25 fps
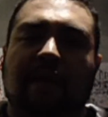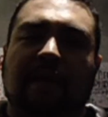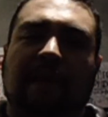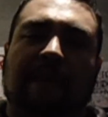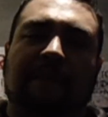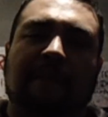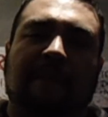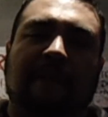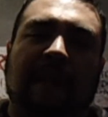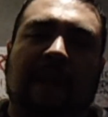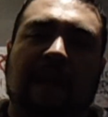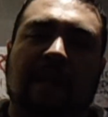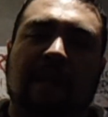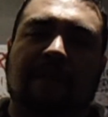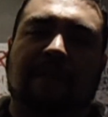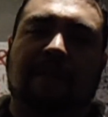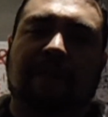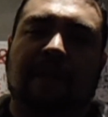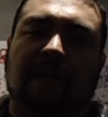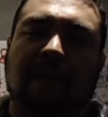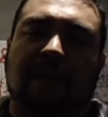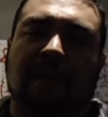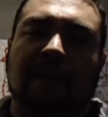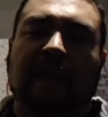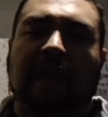type of action
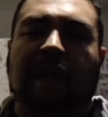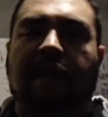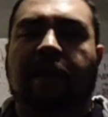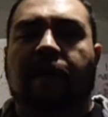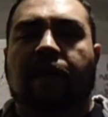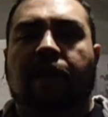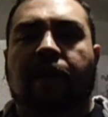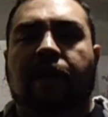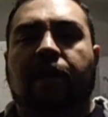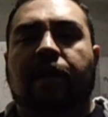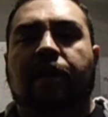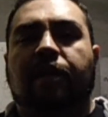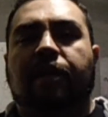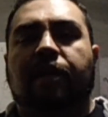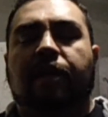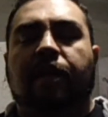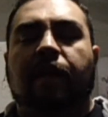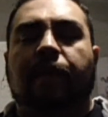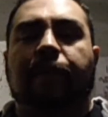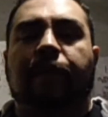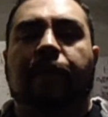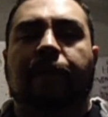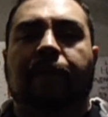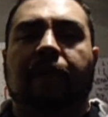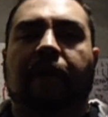figure that the
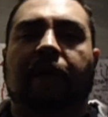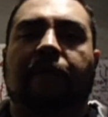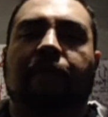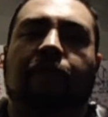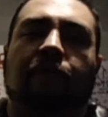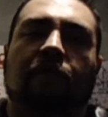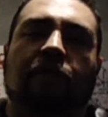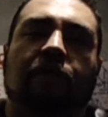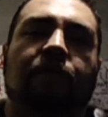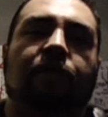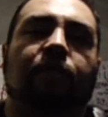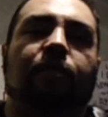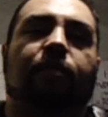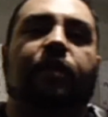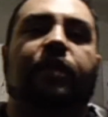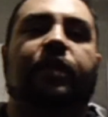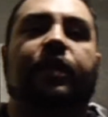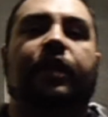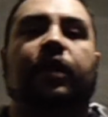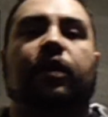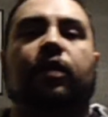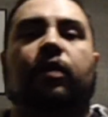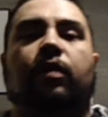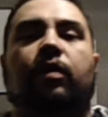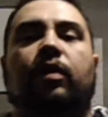WWF would soon
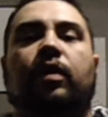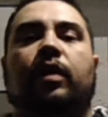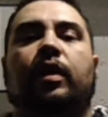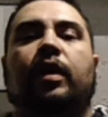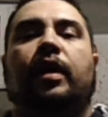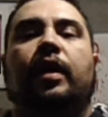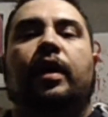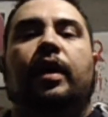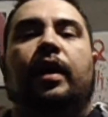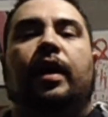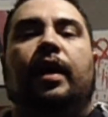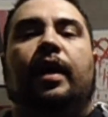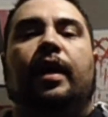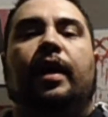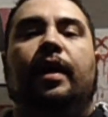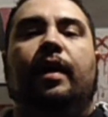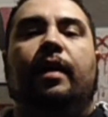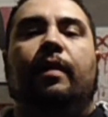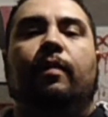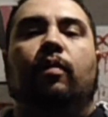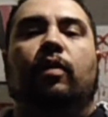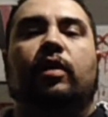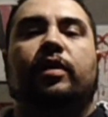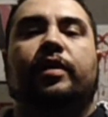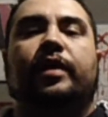steal
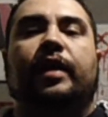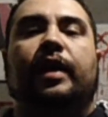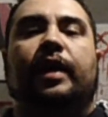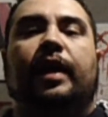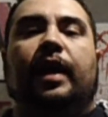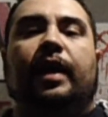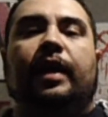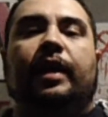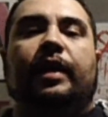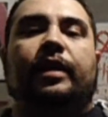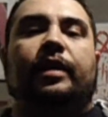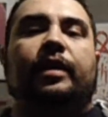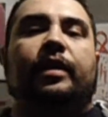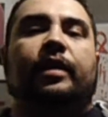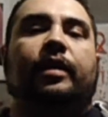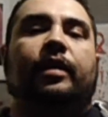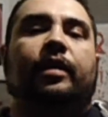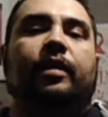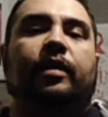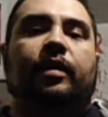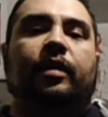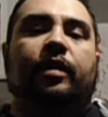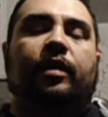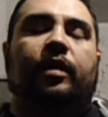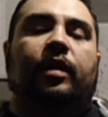once they got
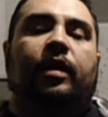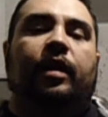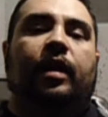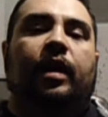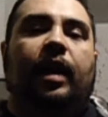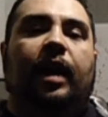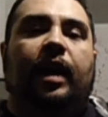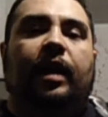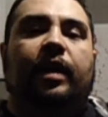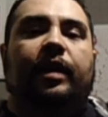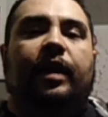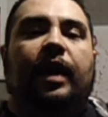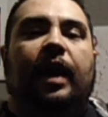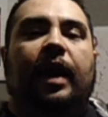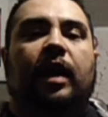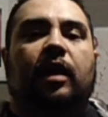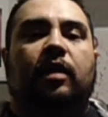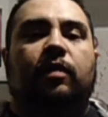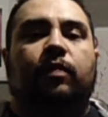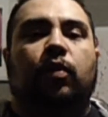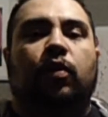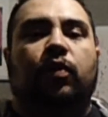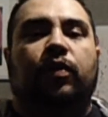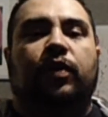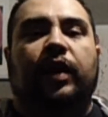out of the
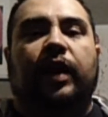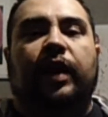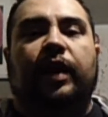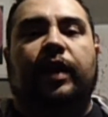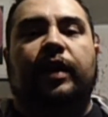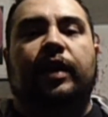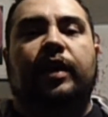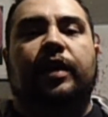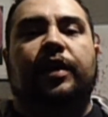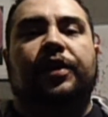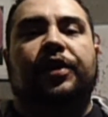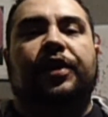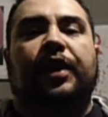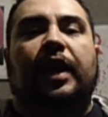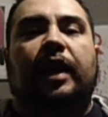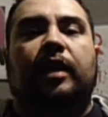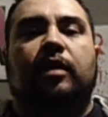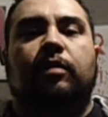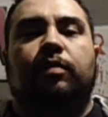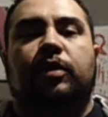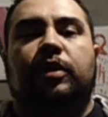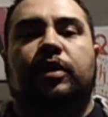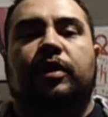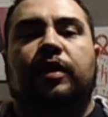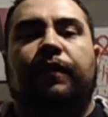Hasbro thing and into
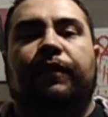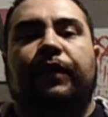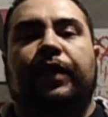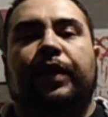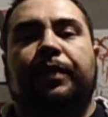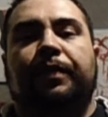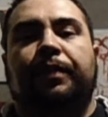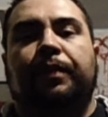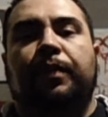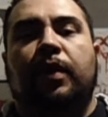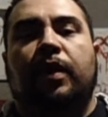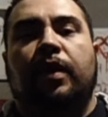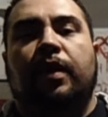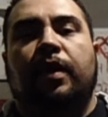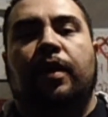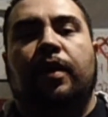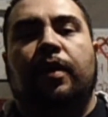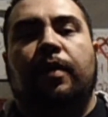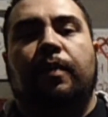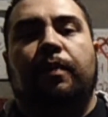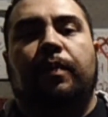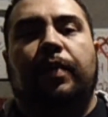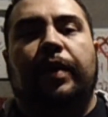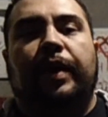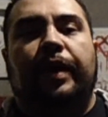Jakks Pacific.
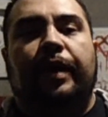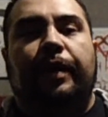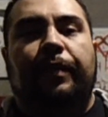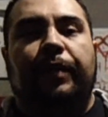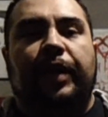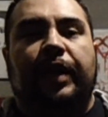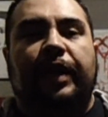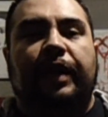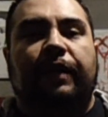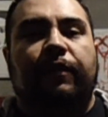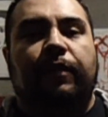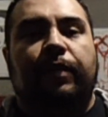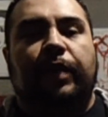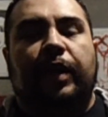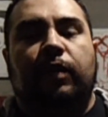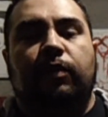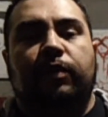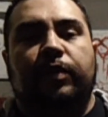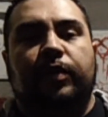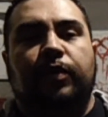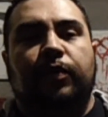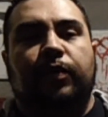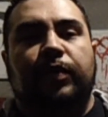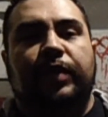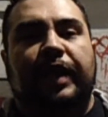But I mean, everybody
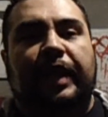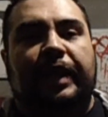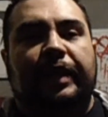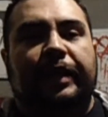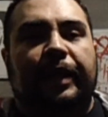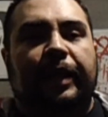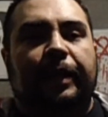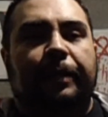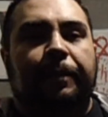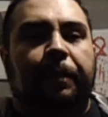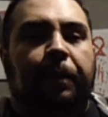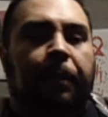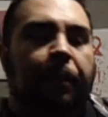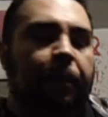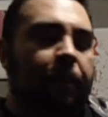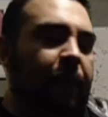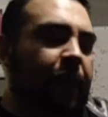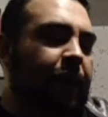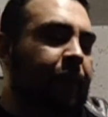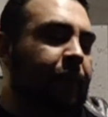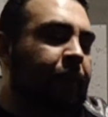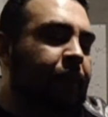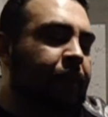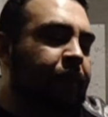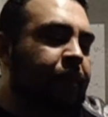was doing that then.
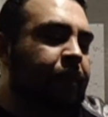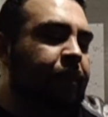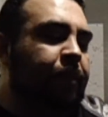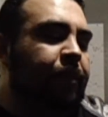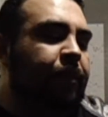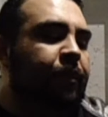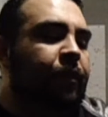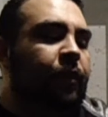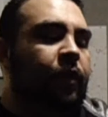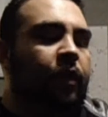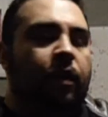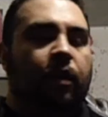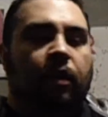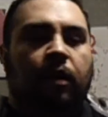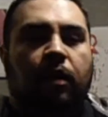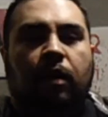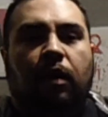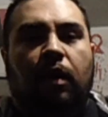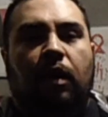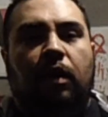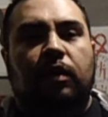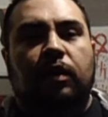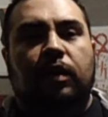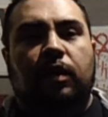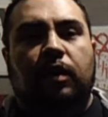But
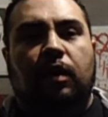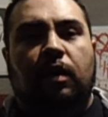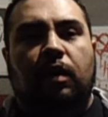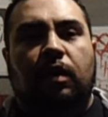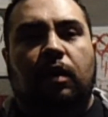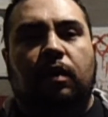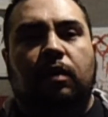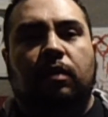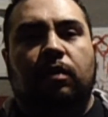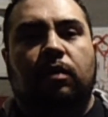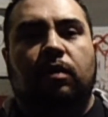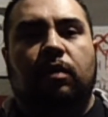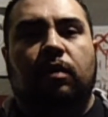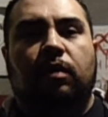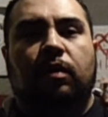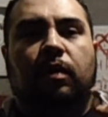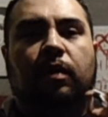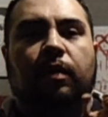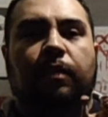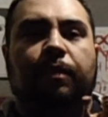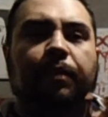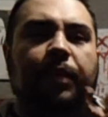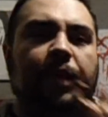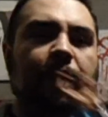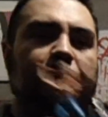all in all,
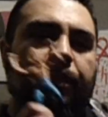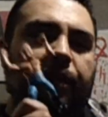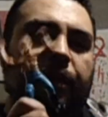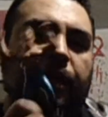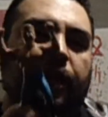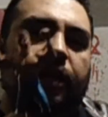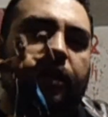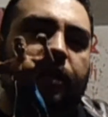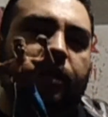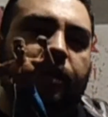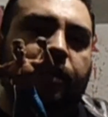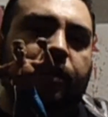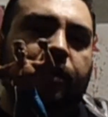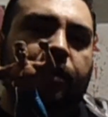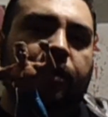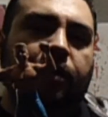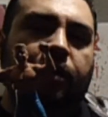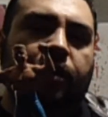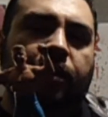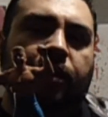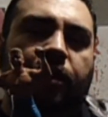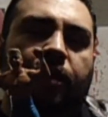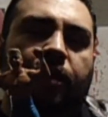B plus